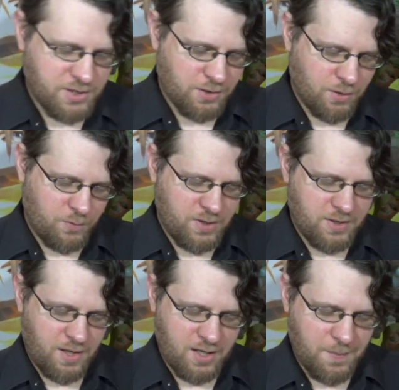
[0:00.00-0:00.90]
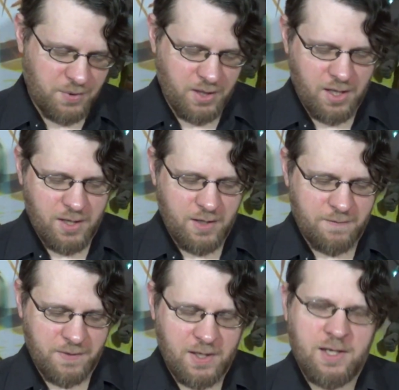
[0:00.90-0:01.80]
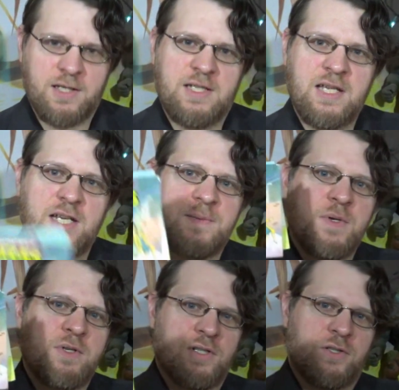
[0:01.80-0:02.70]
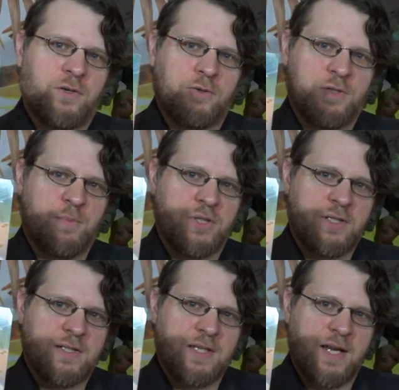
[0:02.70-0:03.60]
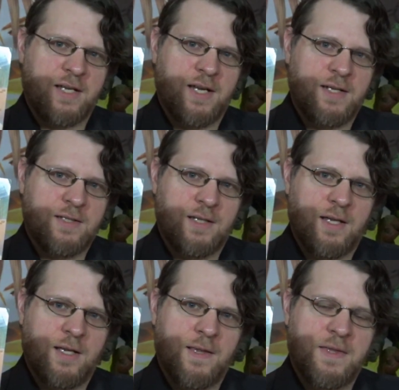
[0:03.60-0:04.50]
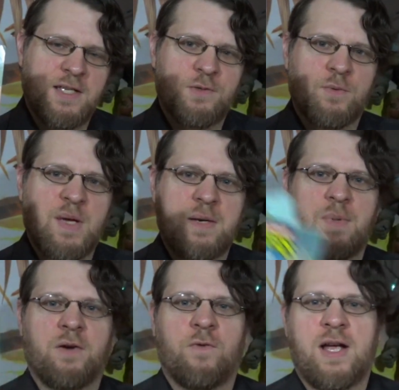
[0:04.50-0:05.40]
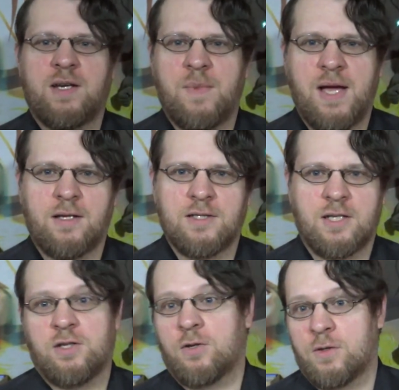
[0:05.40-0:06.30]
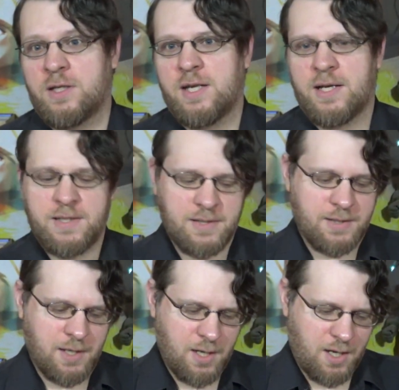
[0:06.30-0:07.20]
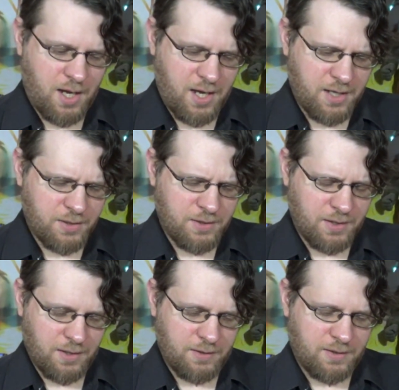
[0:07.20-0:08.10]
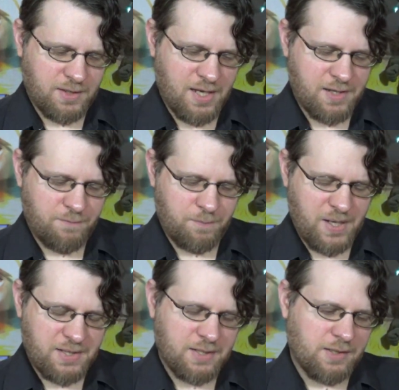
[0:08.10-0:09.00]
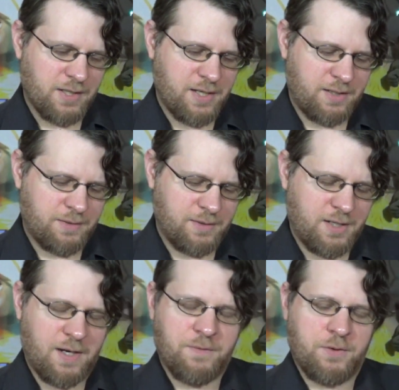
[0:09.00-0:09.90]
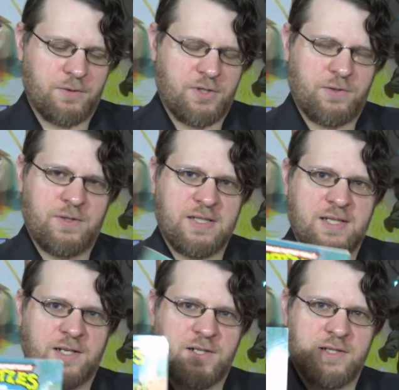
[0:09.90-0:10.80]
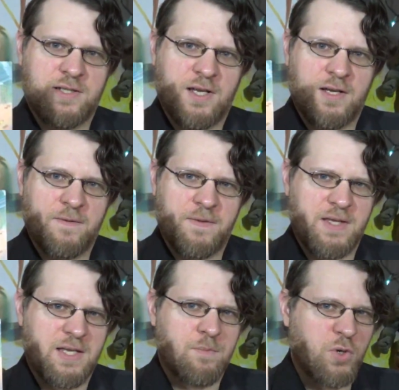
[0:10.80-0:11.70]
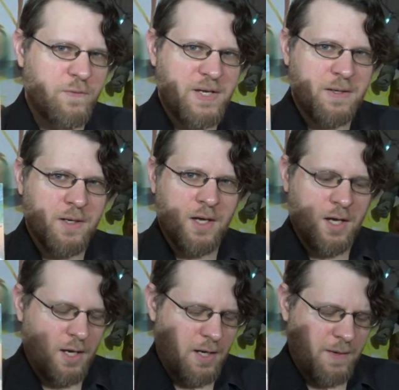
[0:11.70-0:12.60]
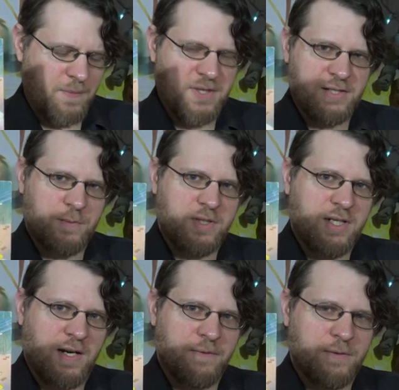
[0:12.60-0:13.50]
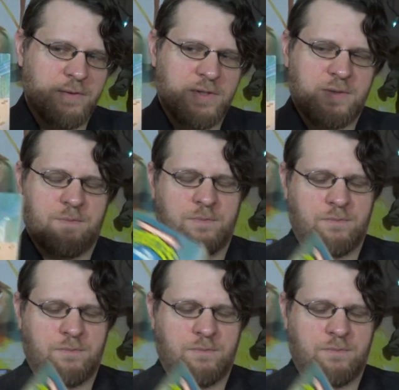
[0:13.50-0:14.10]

to start with a couple of Teenage Mutant Ninja Turtles books that I got. These were made by Random House in the early 90s, and they basically cover certain sections of the movie. This one covers,